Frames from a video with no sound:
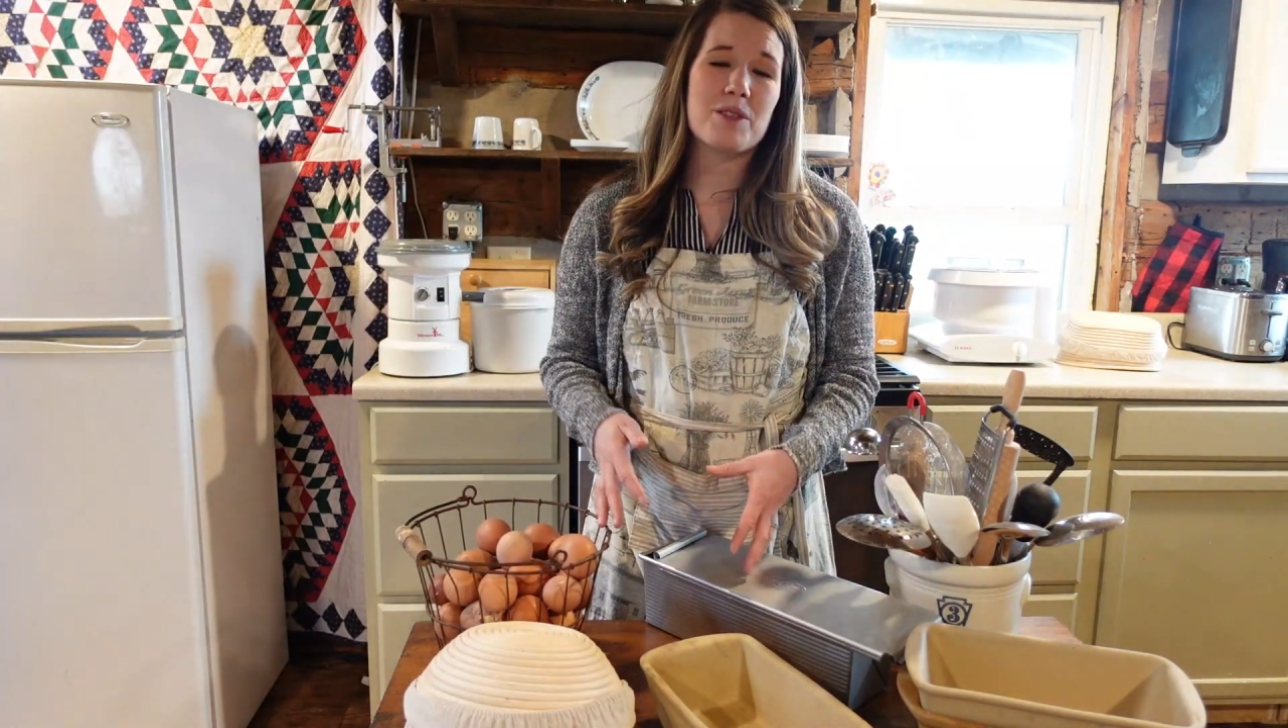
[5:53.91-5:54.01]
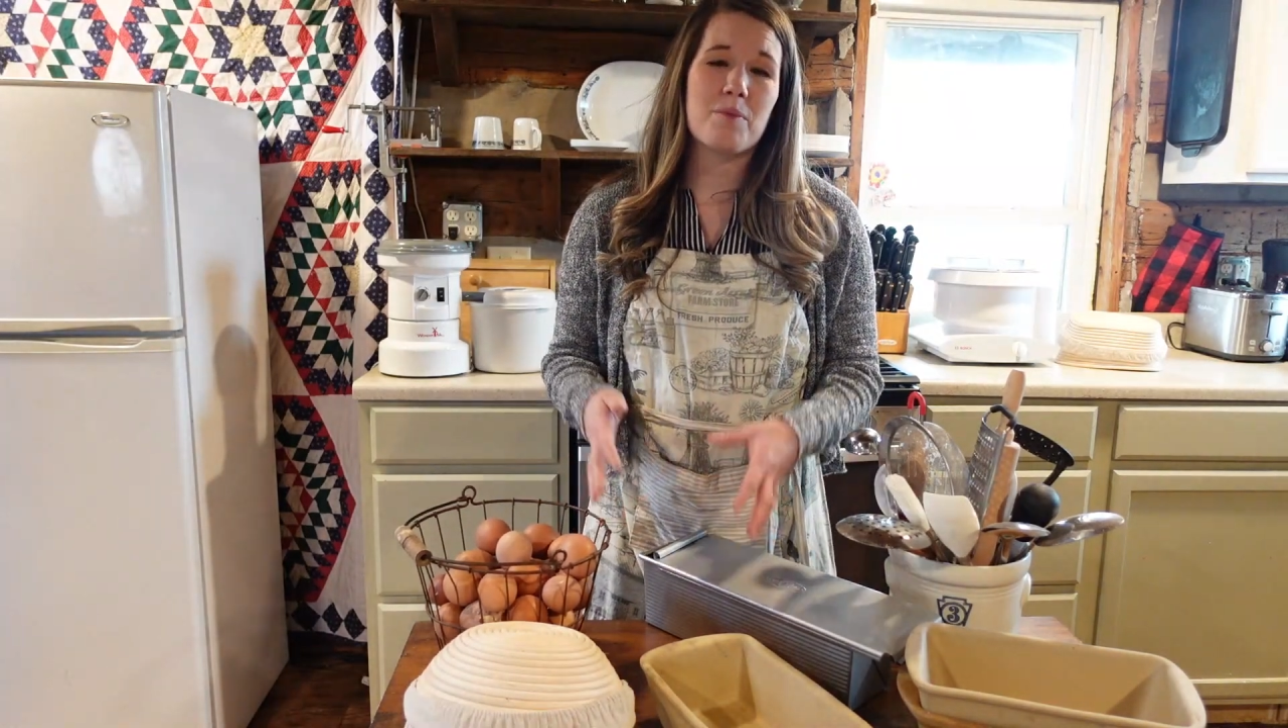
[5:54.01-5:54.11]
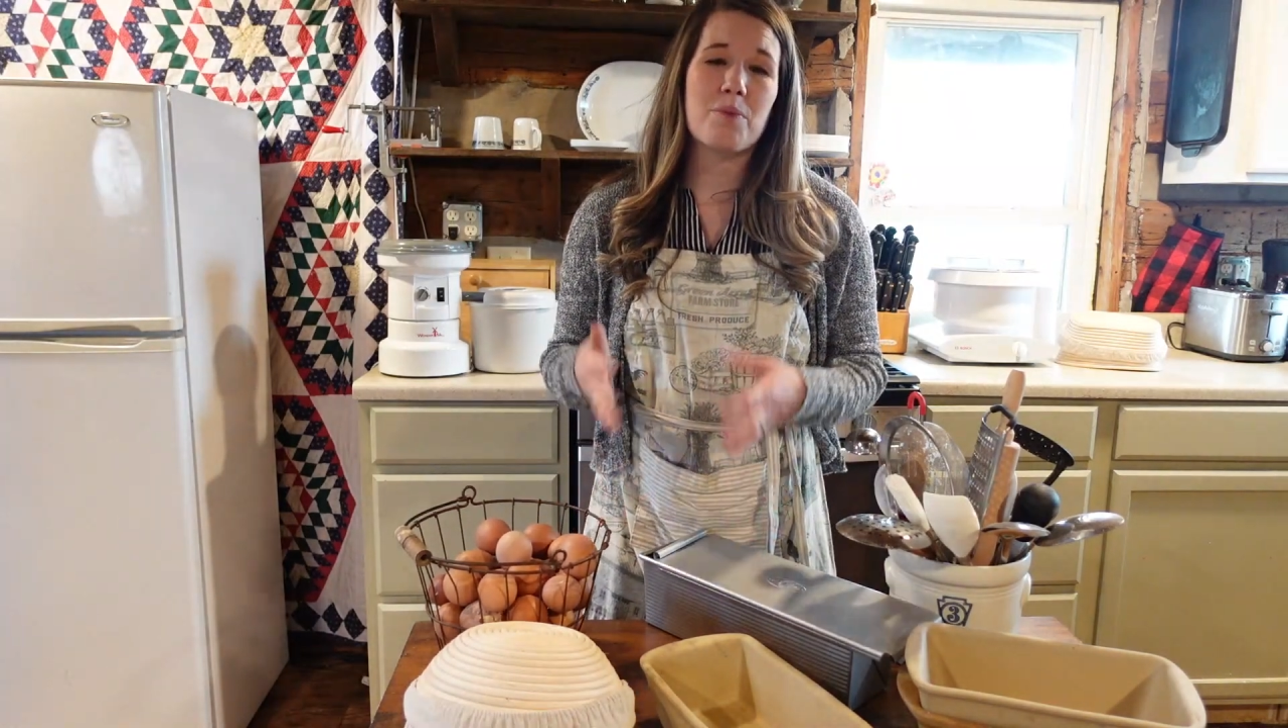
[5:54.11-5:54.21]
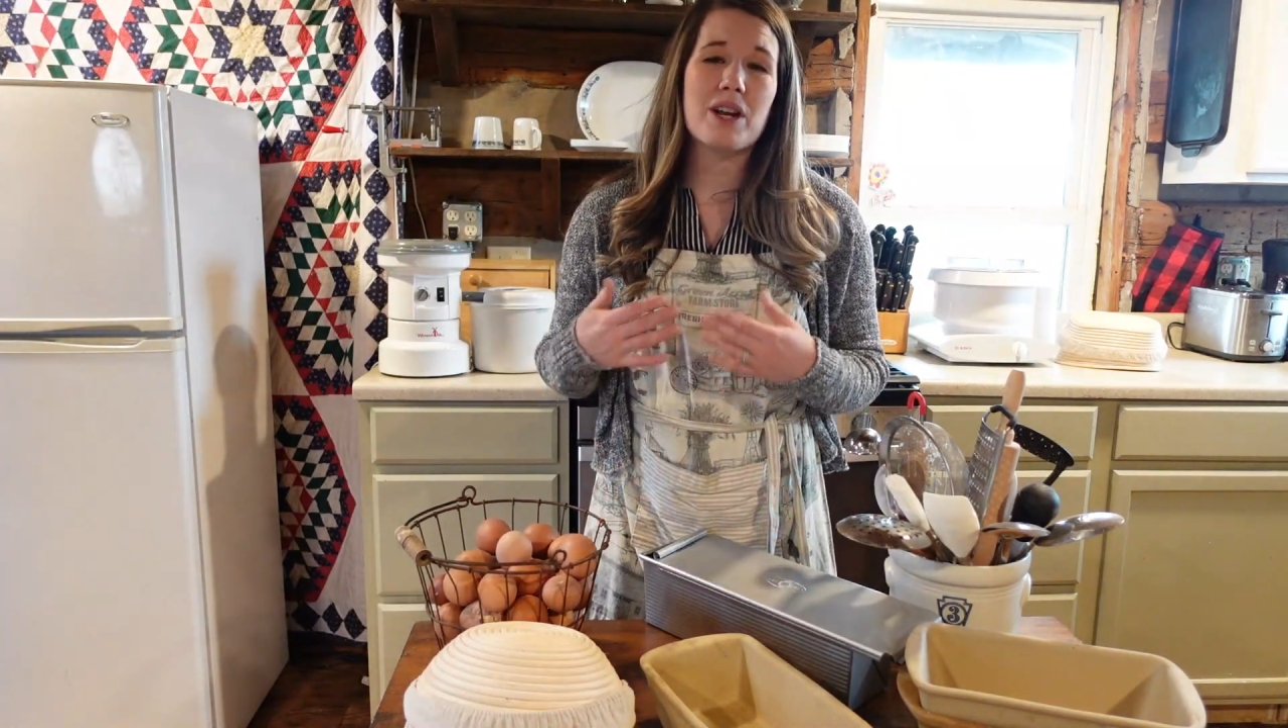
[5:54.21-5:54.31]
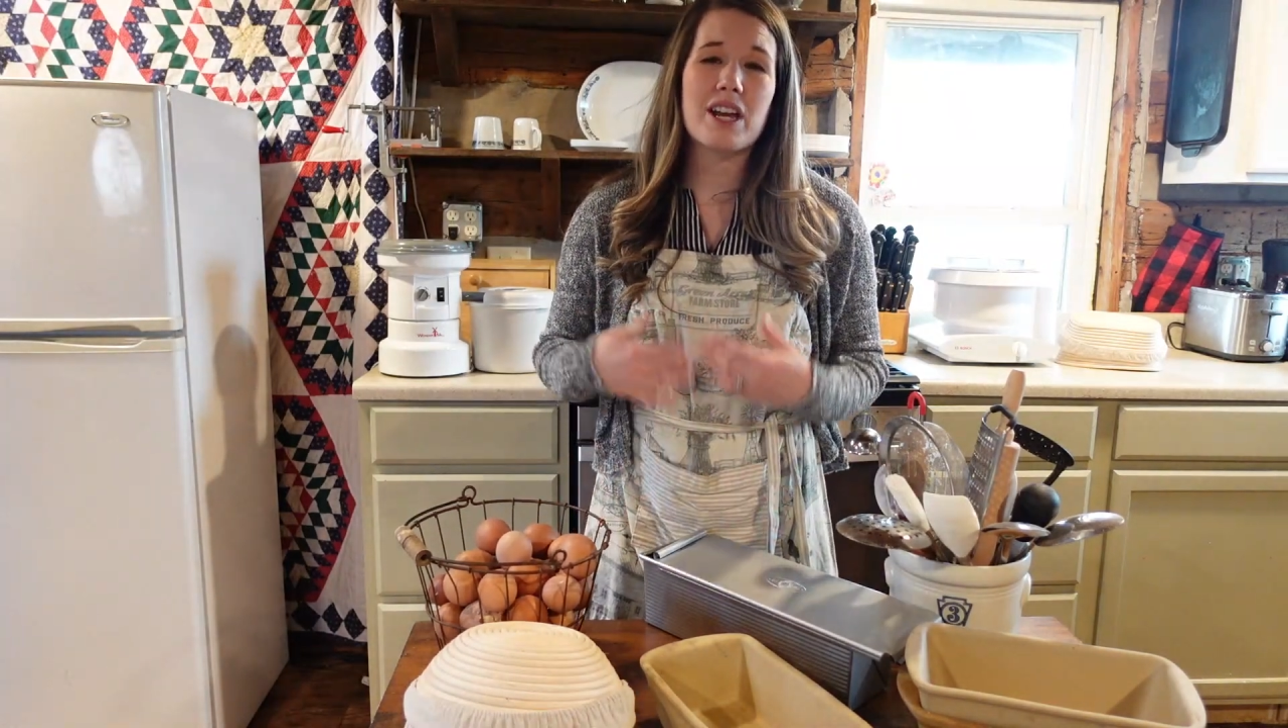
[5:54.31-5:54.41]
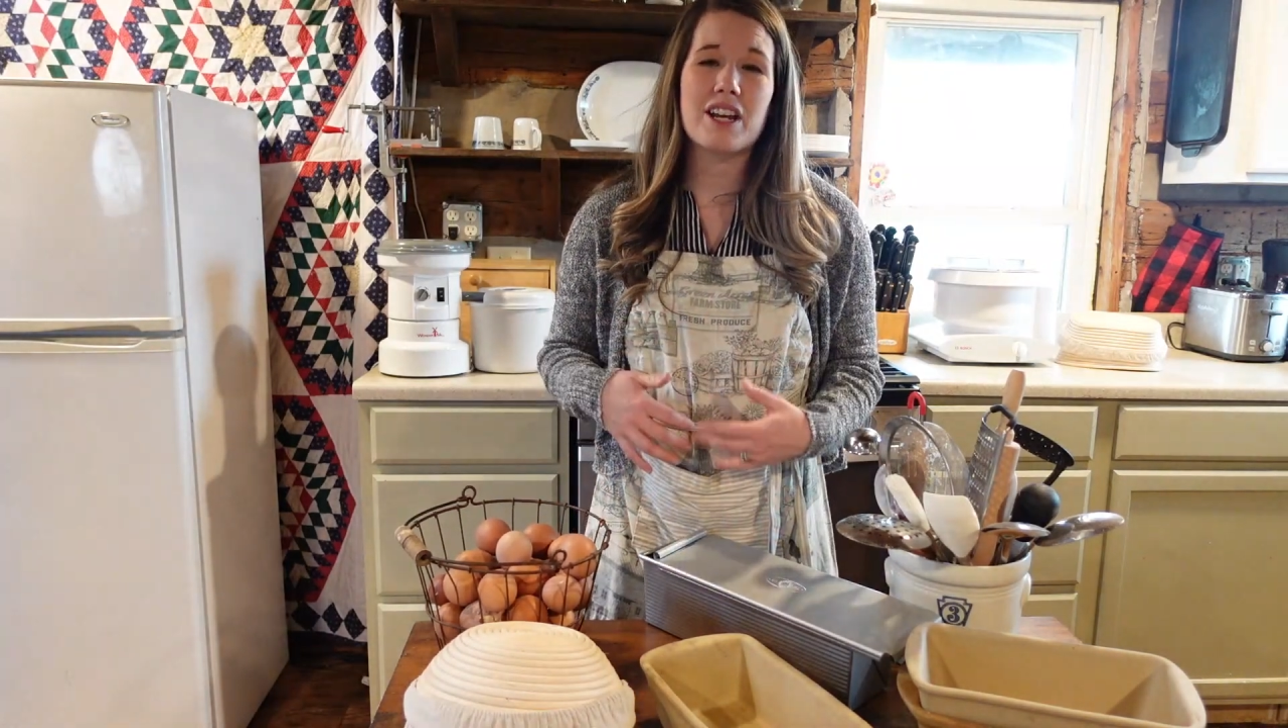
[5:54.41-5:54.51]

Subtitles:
to bring in